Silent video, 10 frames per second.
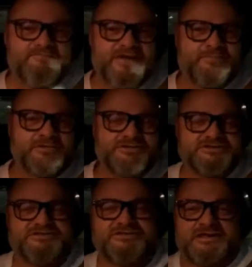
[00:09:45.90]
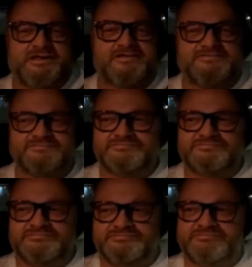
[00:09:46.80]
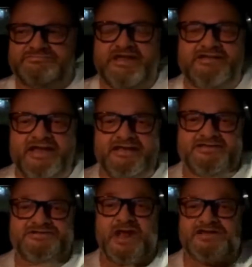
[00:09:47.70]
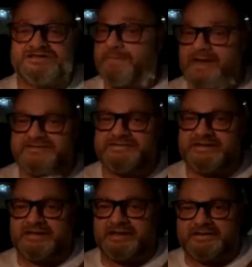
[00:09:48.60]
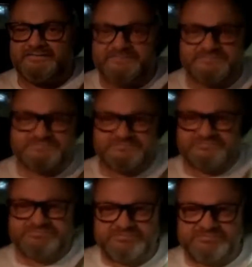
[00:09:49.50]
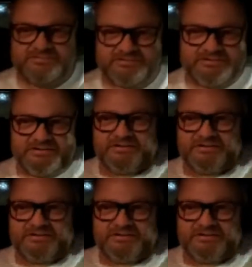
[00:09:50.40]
Alex, how are you? Yeah, some people just, they say it's not spicy enough.